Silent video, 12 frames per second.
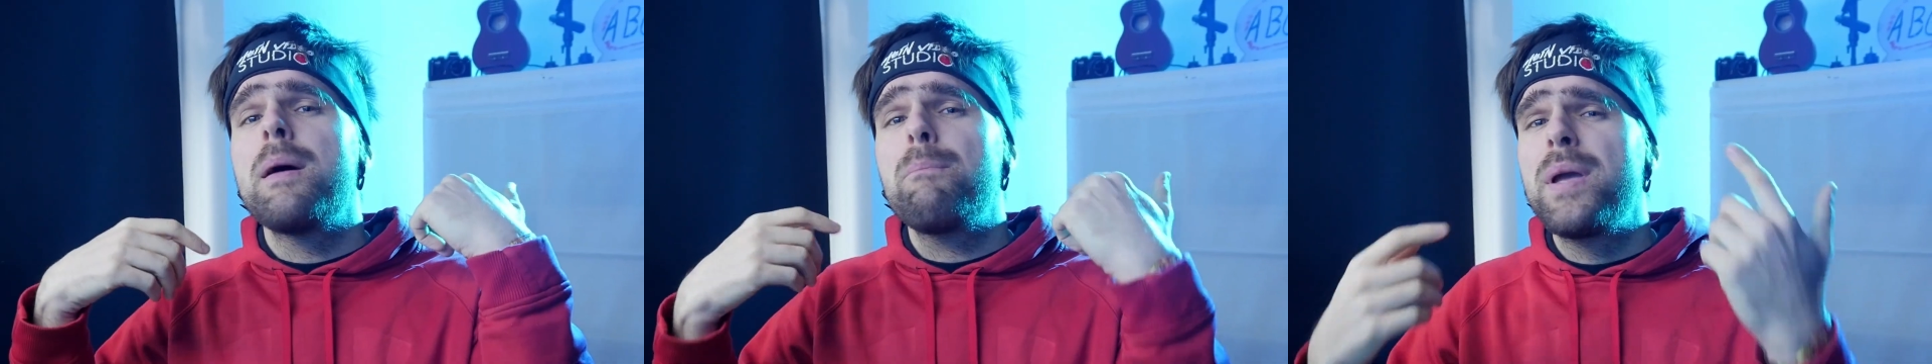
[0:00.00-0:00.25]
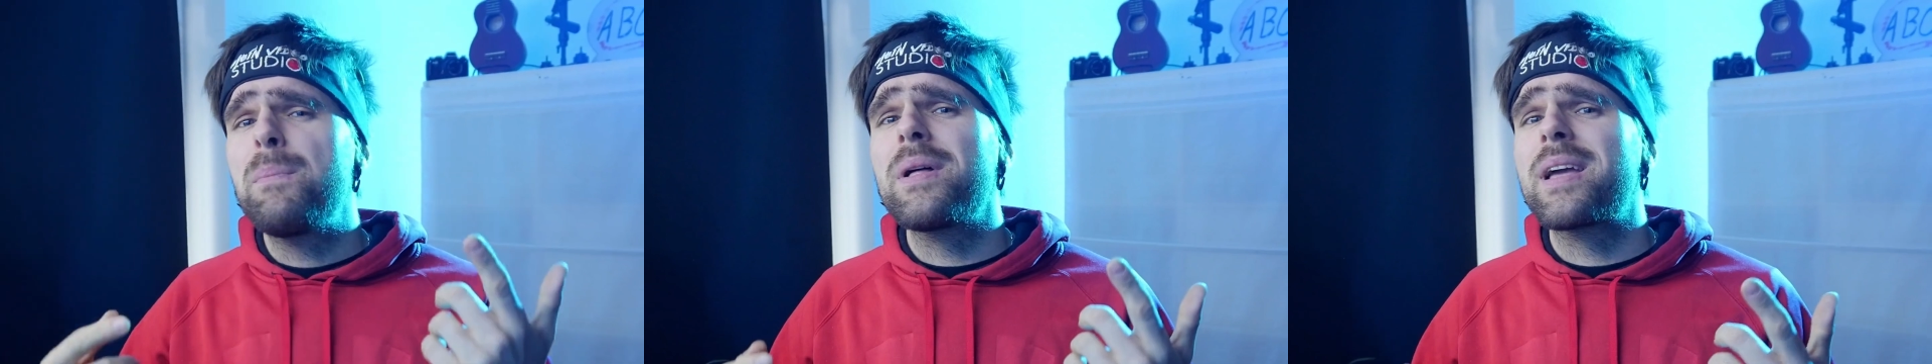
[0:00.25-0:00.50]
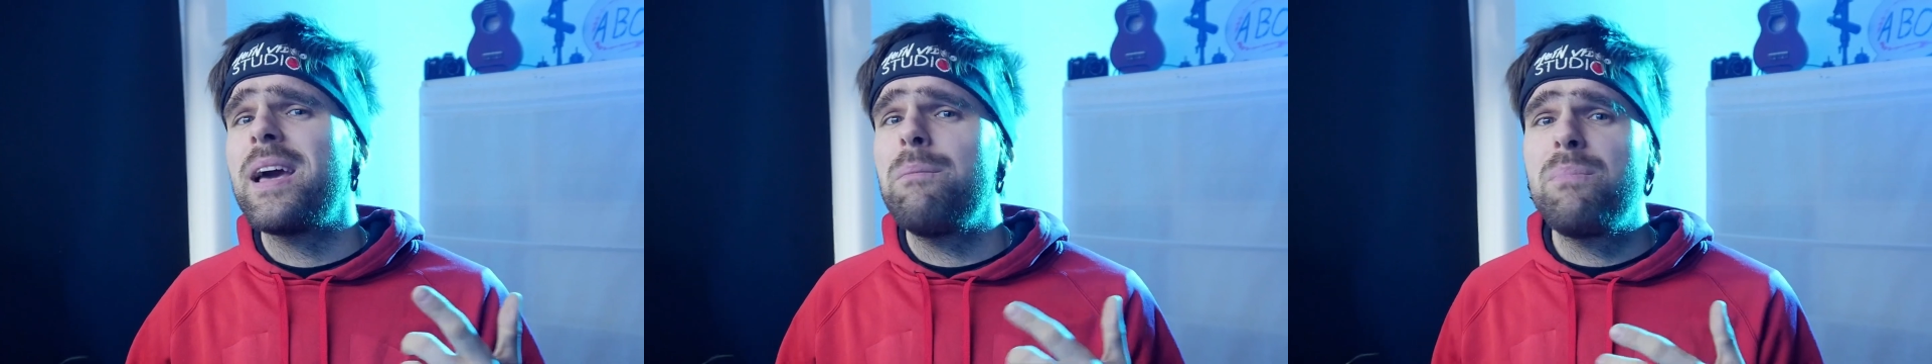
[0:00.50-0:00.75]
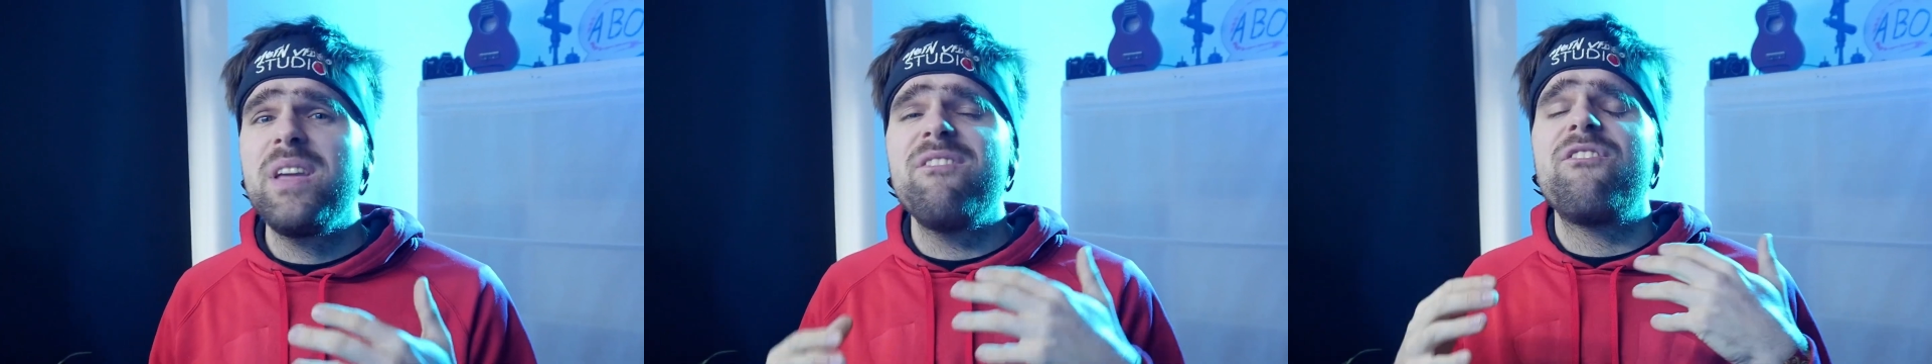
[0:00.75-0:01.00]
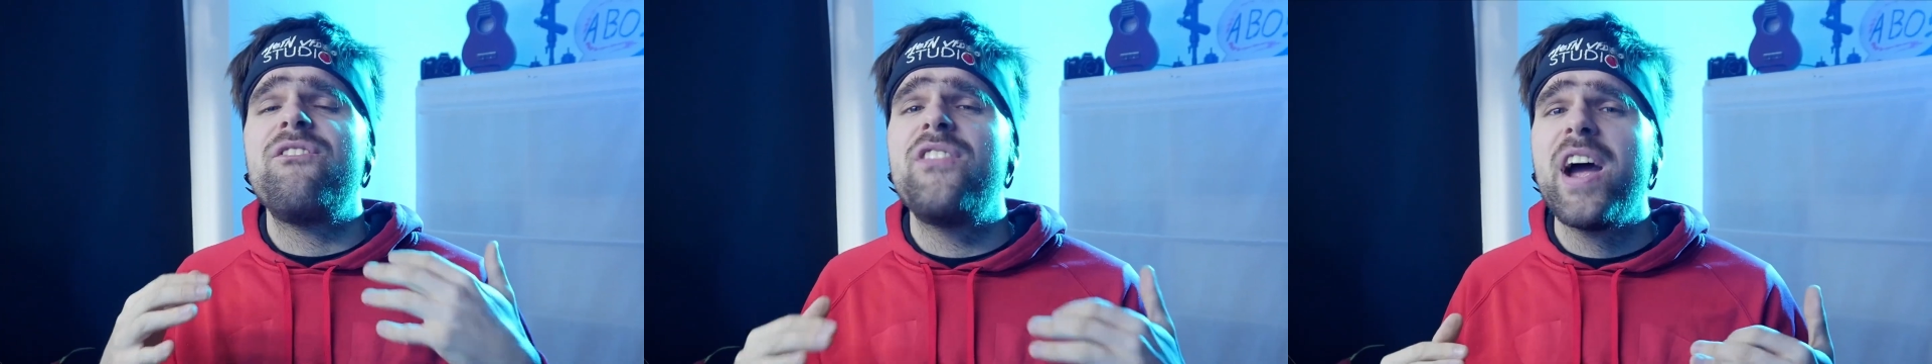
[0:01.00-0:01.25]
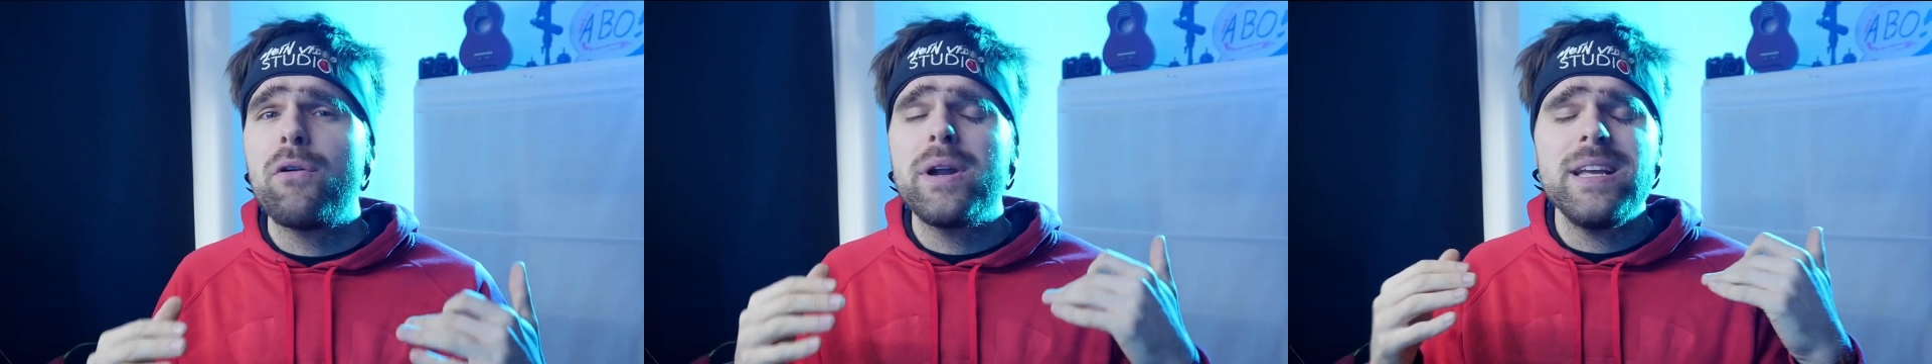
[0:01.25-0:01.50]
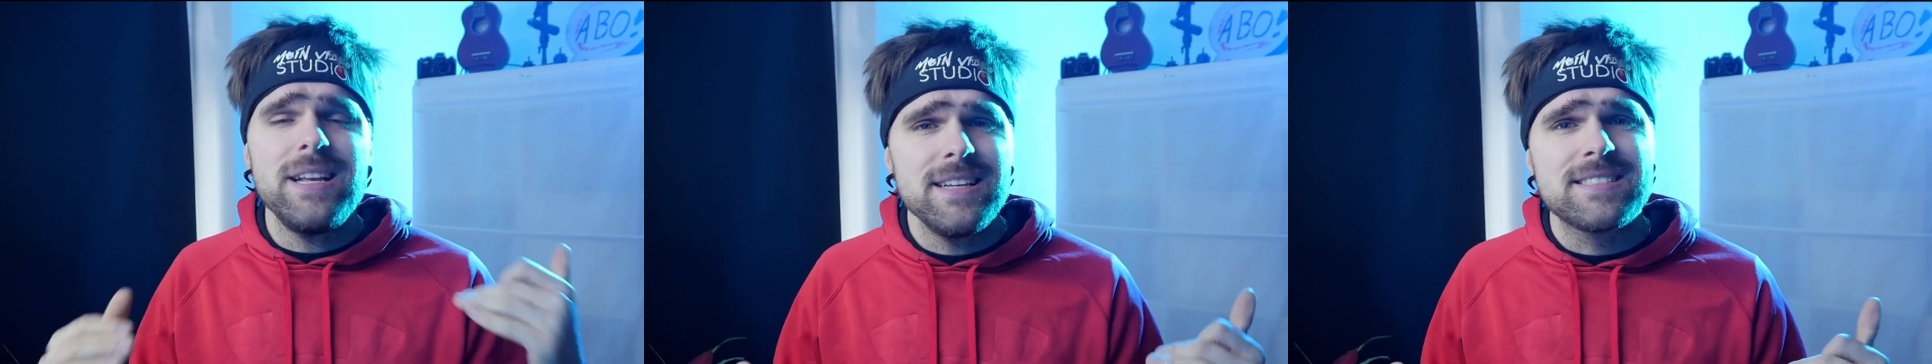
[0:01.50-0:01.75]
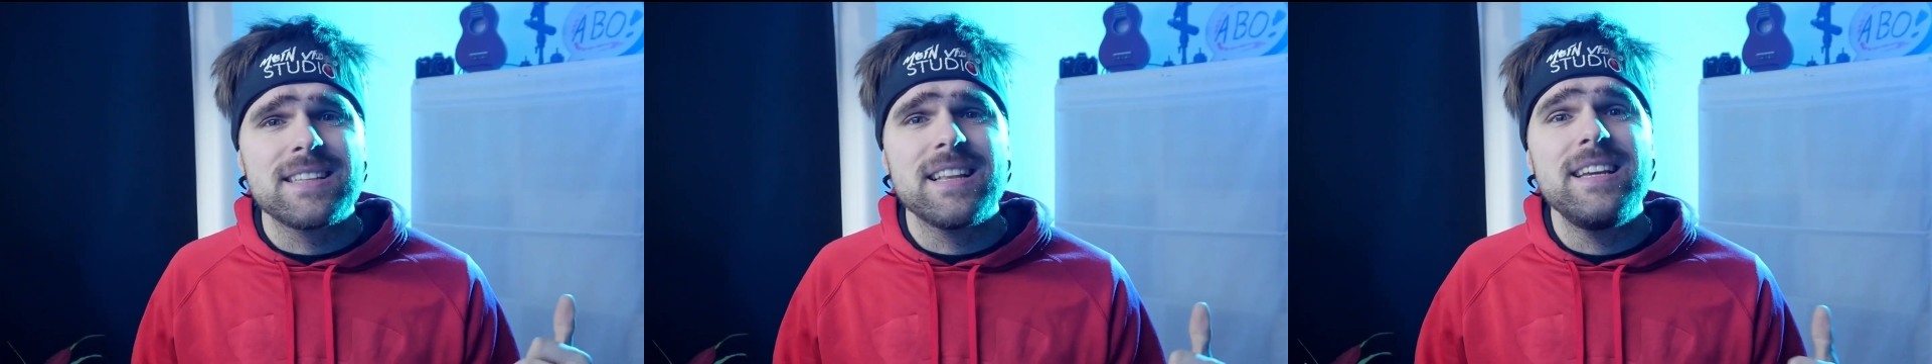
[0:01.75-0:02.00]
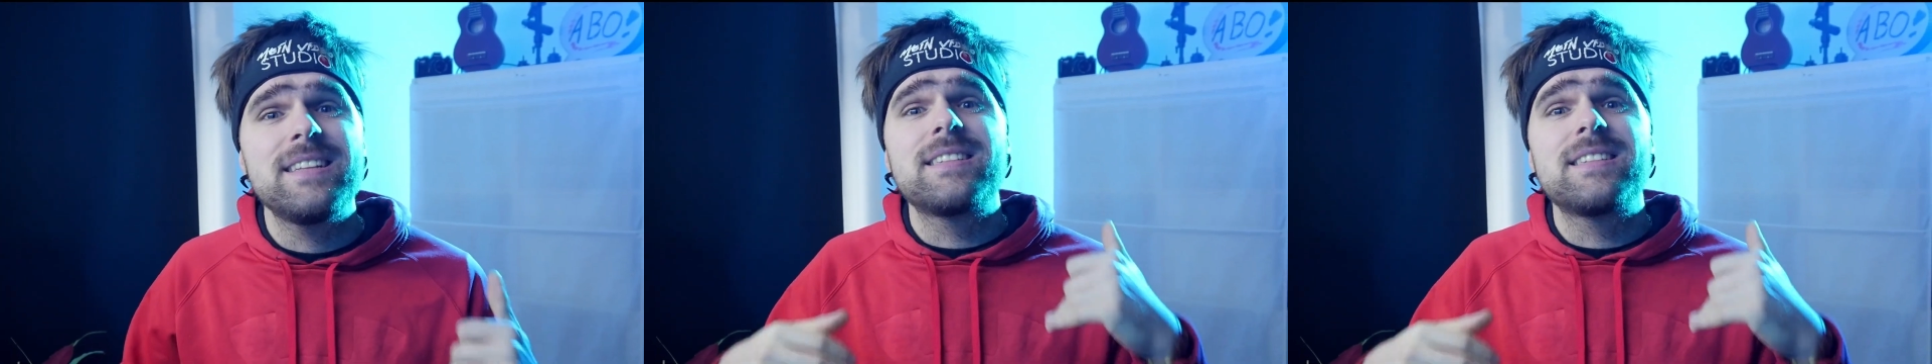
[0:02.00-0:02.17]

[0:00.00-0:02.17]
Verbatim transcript: people can be very easily